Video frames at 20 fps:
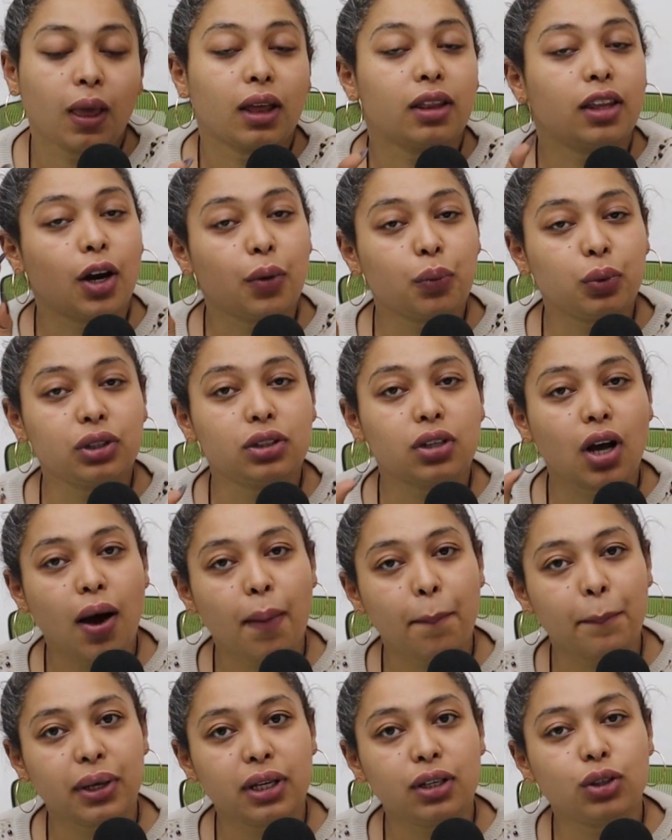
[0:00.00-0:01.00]
There will
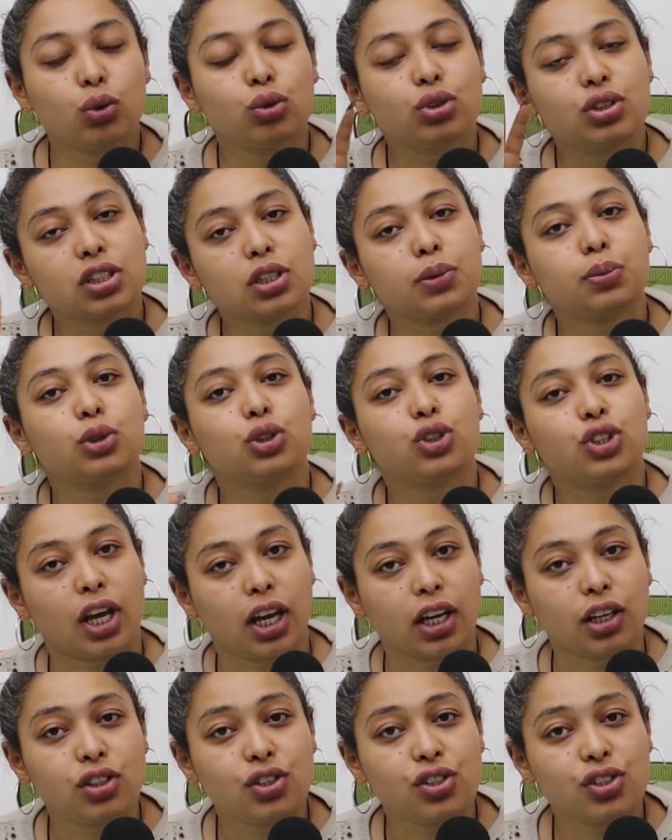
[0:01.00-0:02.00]
not be noticeable
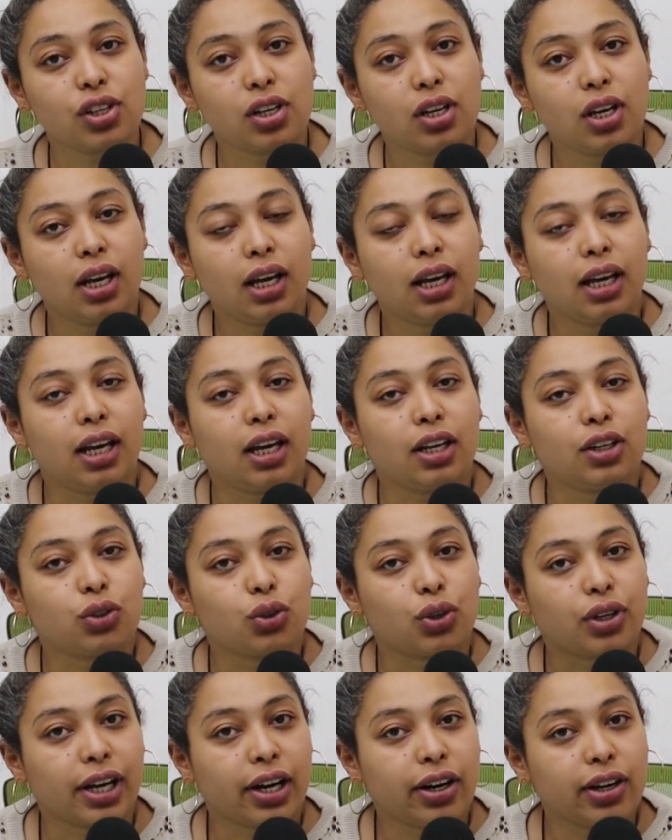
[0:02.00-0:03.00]
change in
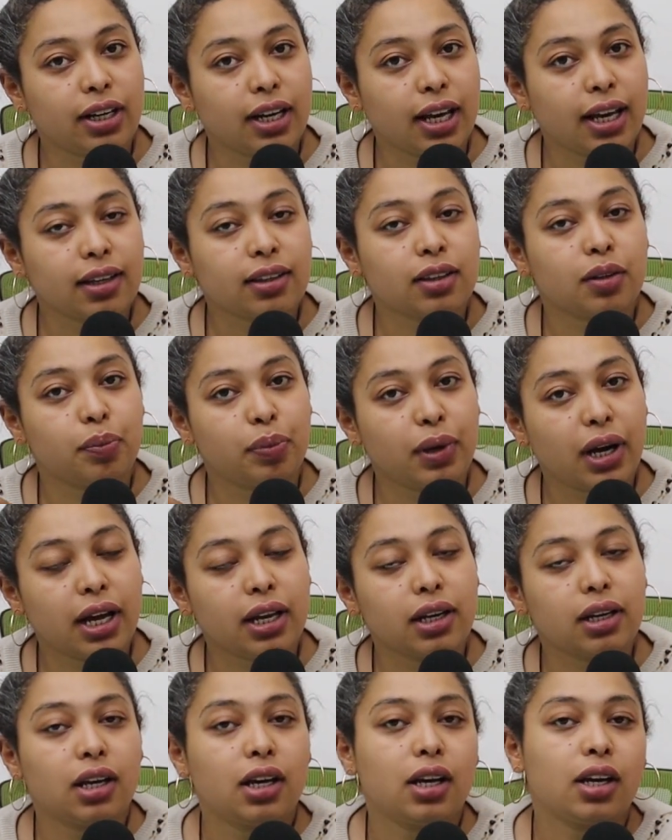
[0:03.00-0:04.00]
your hair length,
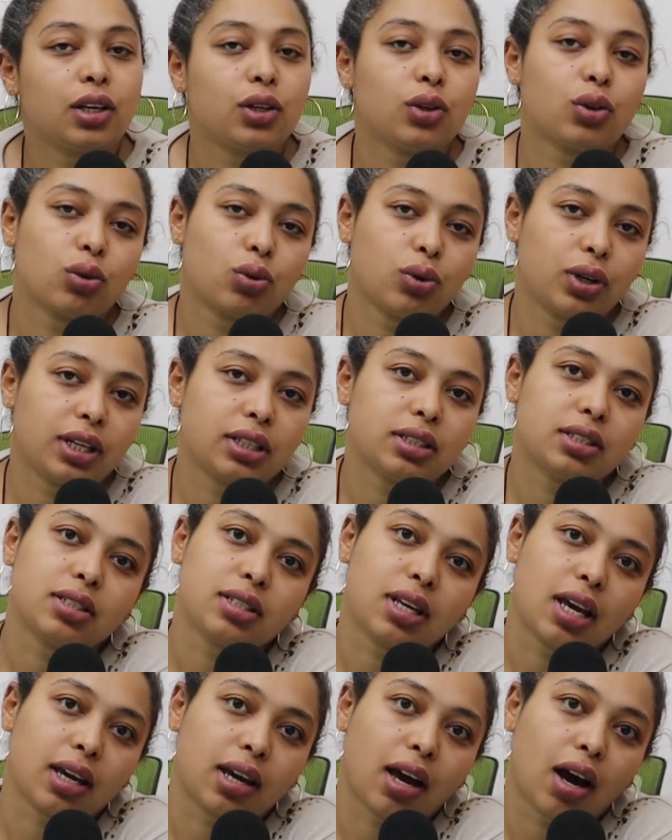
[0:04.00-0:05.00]
but you're going to
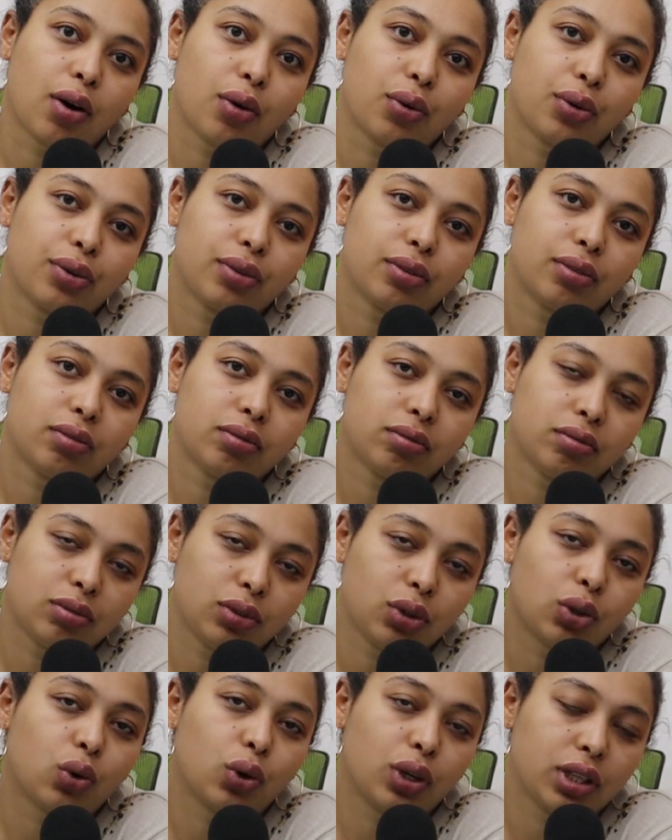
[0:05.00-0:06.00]

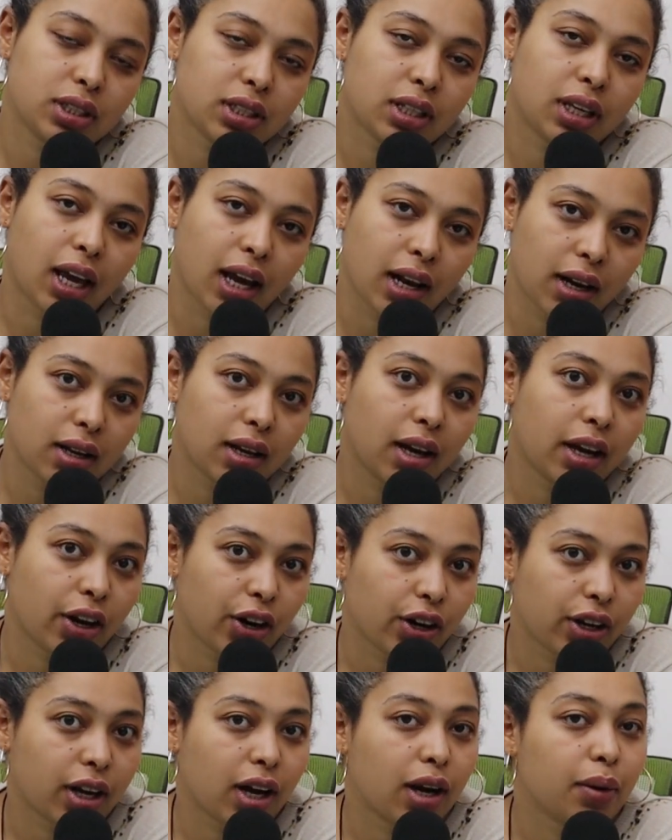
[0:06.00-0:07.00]
get a
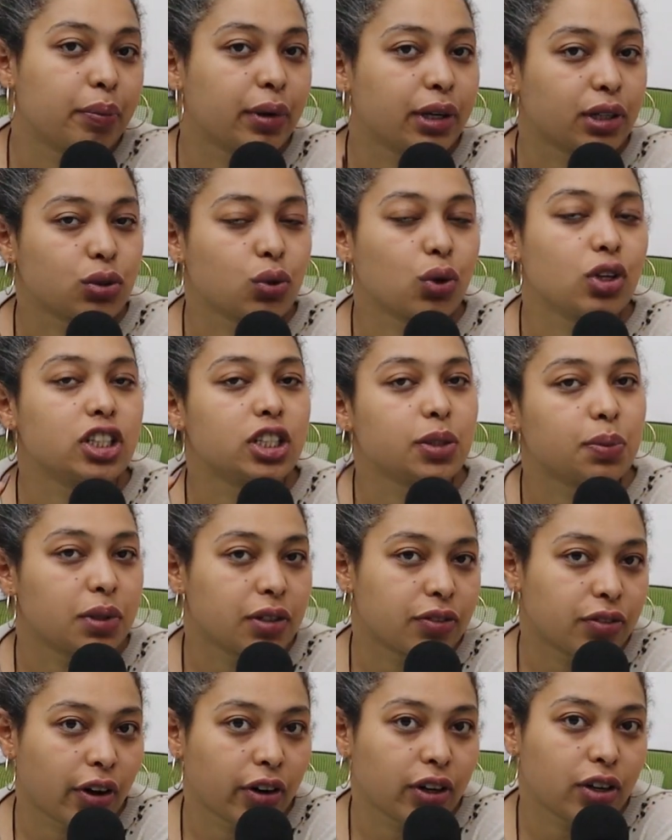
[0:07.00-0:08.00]
haircut, but it's going to
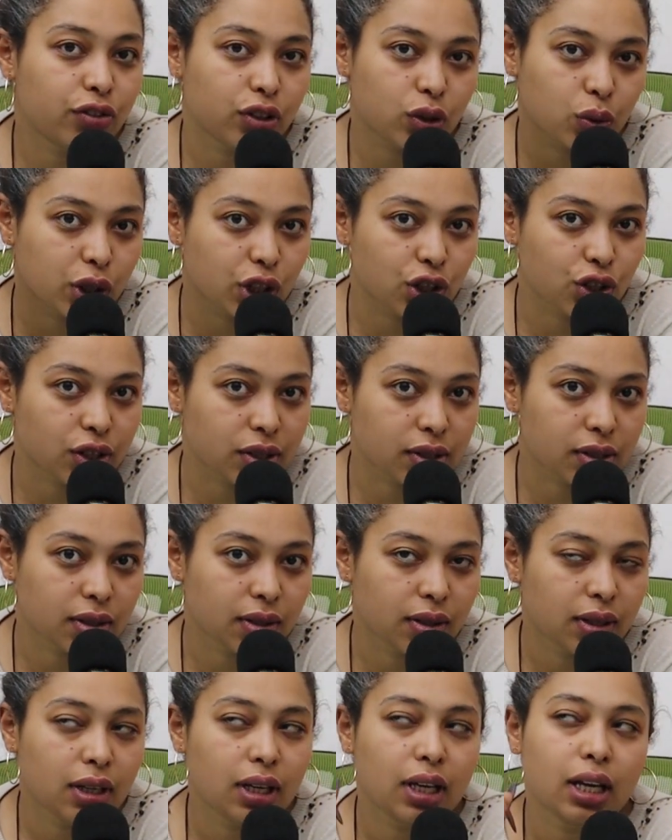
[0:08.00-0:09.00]
be very few inches.
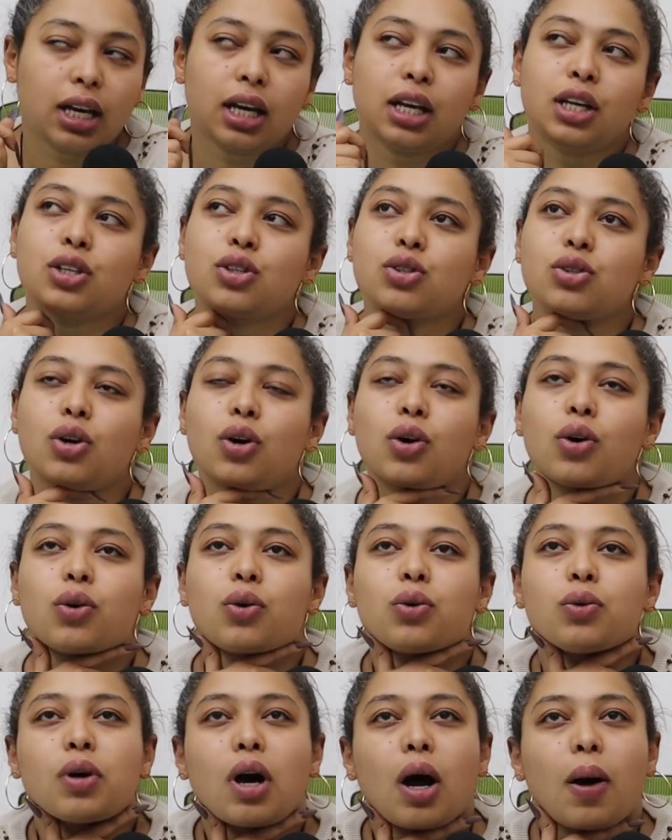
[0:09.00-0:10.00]

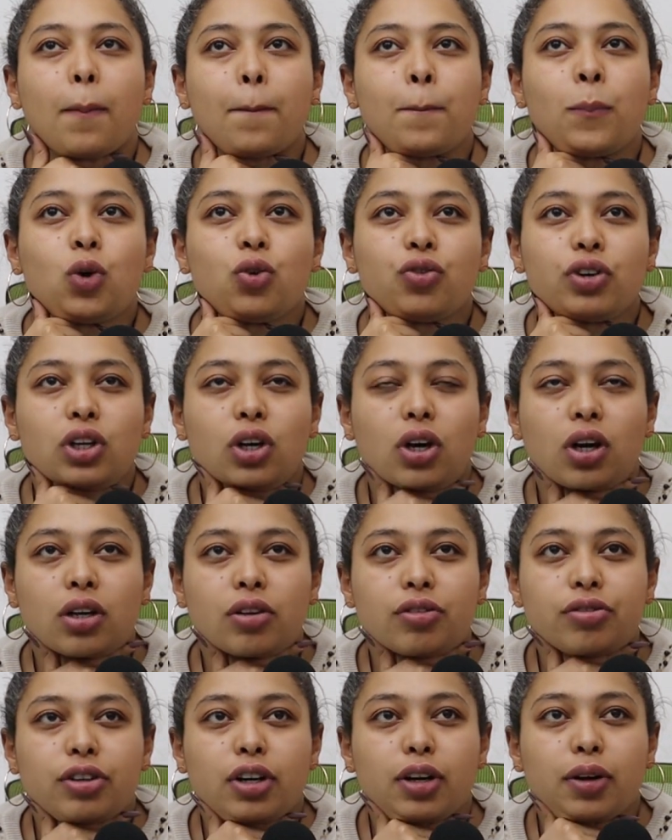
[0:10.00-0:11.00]
So moving
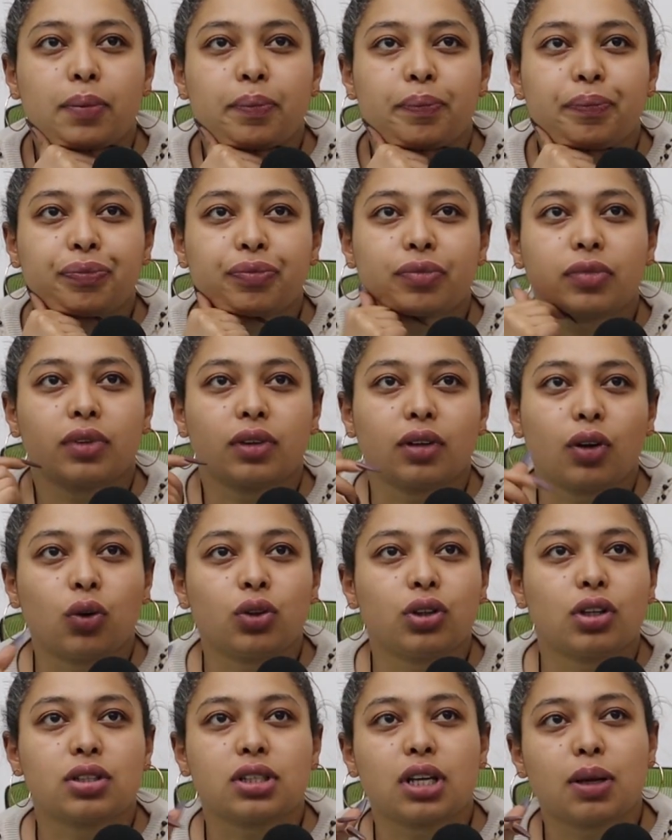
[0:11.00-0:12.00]
on
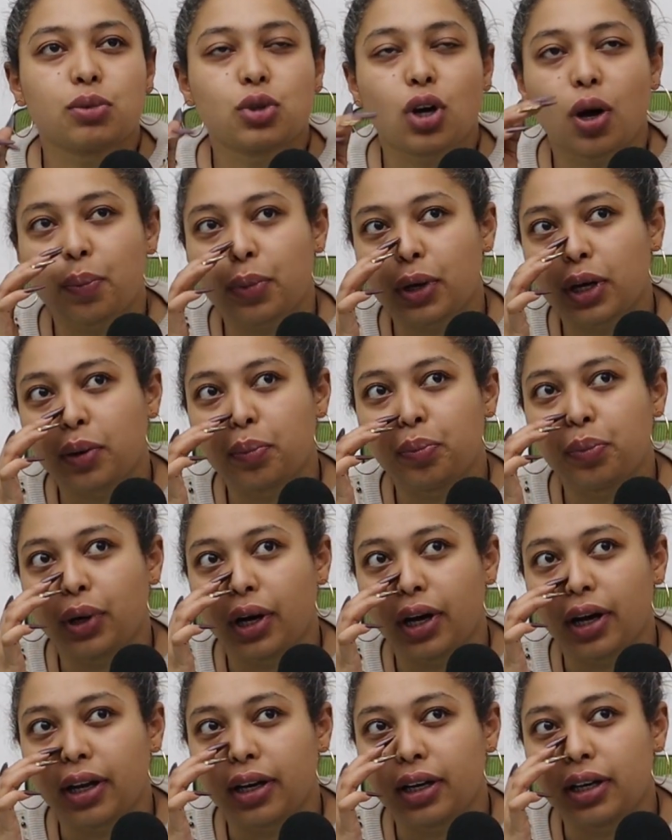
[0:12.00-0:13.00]
on the same topic,
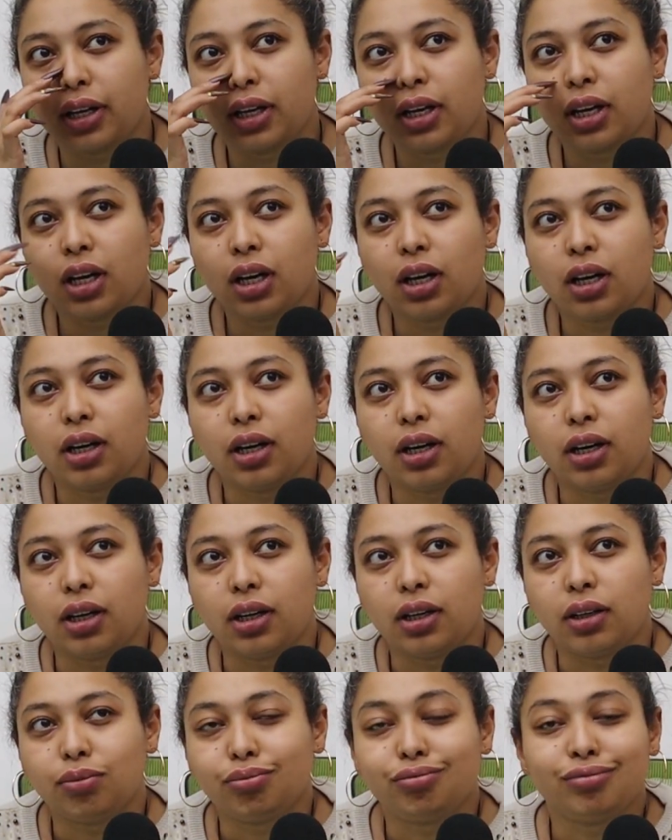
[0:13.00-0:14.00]
but
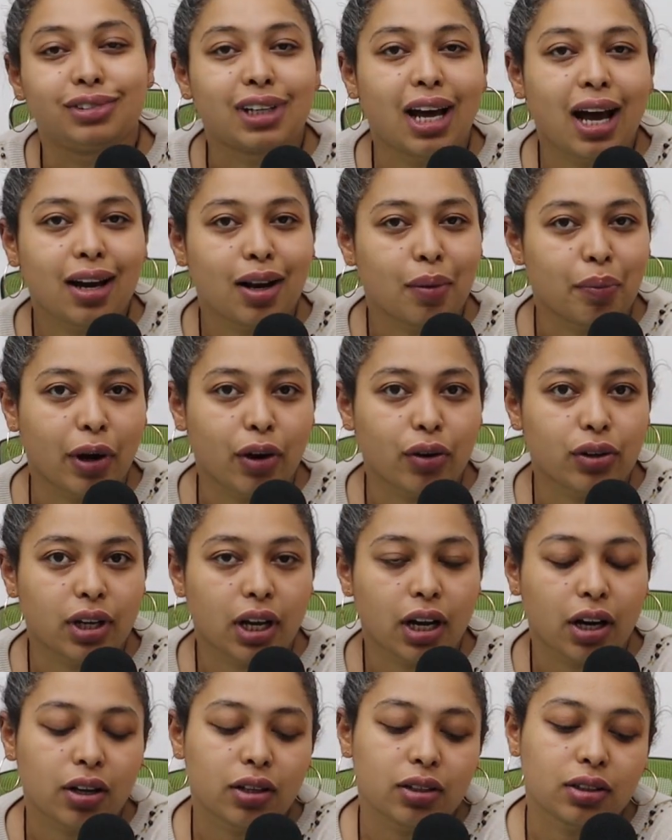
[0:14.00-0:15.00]
not about
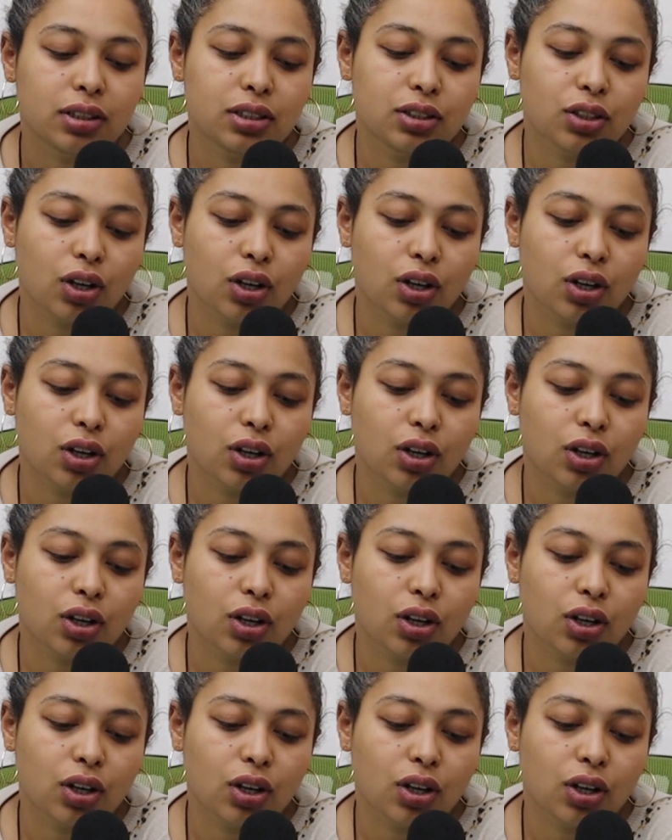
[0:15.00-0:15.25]
hair.